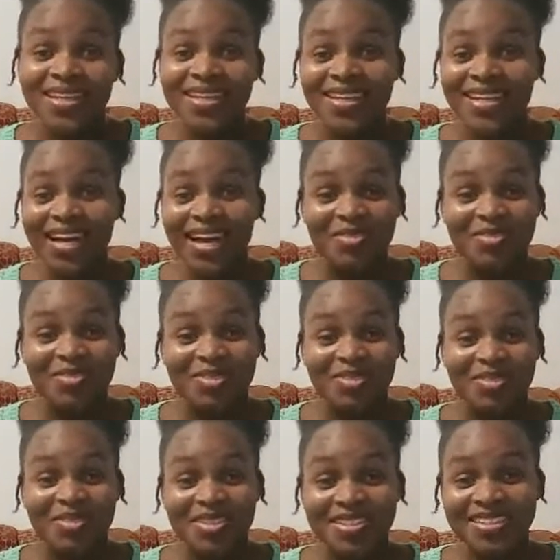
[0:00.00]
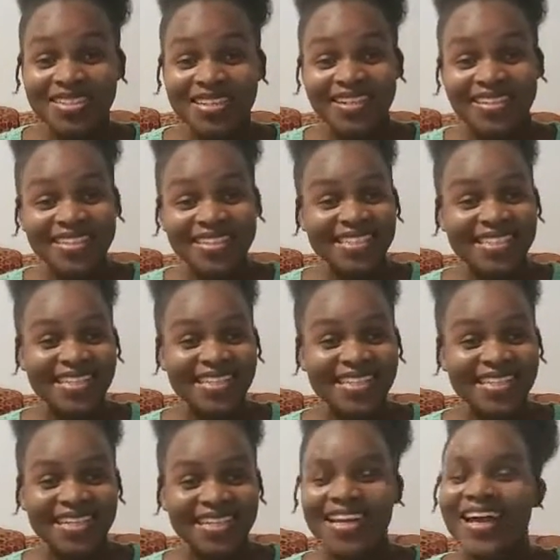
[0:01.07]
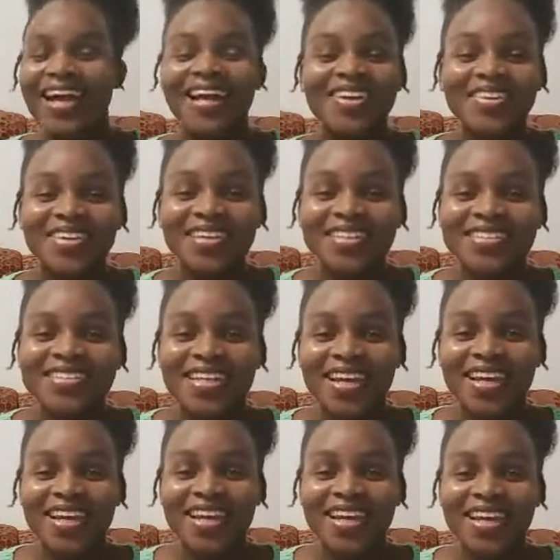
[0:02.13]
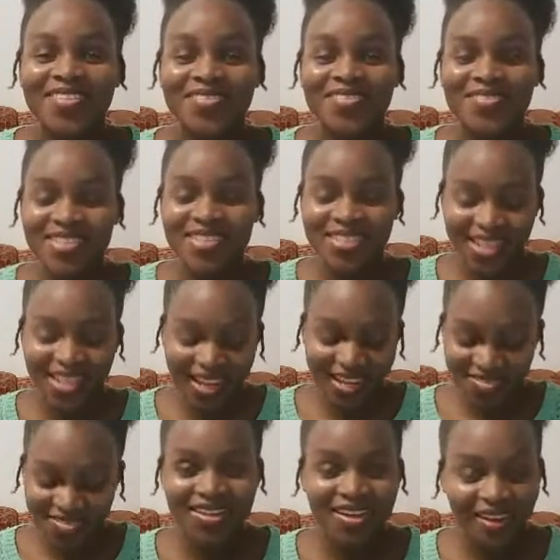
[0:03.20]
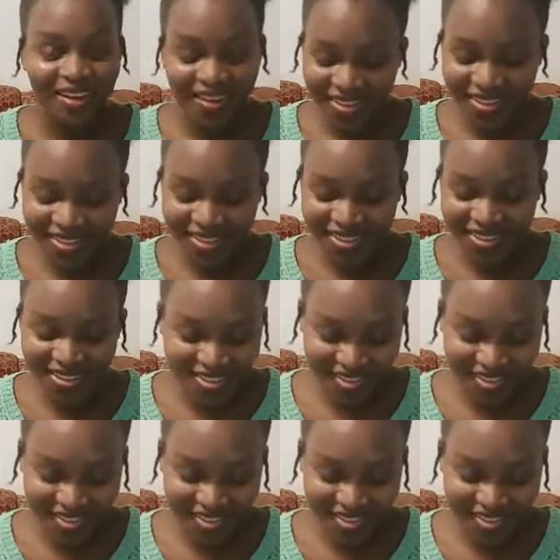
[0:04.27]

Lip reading: I wouldn't call it that. I give God all of the credit.